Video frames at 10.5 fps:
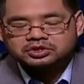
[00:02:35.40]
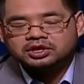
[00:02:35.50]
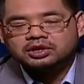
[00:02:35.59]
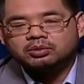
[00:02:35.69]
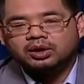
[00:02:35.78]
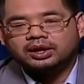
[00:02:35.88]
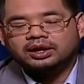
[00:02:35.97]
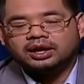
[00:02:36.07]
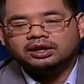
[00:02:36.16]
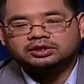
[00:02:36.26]
to see
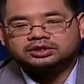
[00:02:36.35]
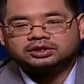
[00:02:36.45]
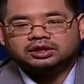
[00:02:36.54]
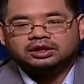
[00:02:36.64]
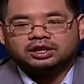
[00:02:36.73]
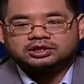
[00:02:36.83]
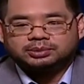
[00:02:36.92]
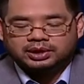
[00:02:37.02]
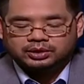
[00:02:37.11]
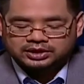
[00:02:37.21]
what else
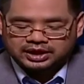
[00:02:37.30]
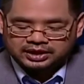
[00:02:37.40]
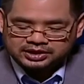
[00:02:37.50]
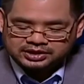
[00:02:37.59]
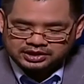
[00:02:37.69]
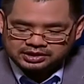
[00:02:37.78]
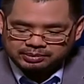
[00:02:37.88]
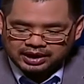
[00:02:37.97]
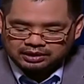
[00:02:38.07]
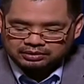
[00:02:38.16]
Allah subhanahu wa ta'ala
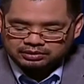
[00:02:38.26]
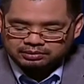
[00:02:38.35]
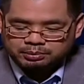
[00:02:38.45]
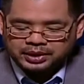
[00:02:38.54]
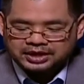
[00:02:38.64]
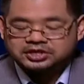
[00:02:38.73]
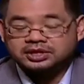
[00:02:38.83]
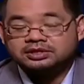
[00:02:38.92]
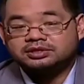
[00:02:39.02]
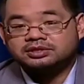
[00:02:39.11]
says about
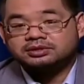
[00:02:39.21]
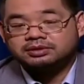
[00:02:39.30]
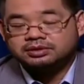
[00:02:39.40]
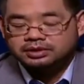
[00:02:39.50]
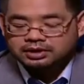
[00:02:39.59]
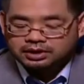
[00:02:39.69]
patience,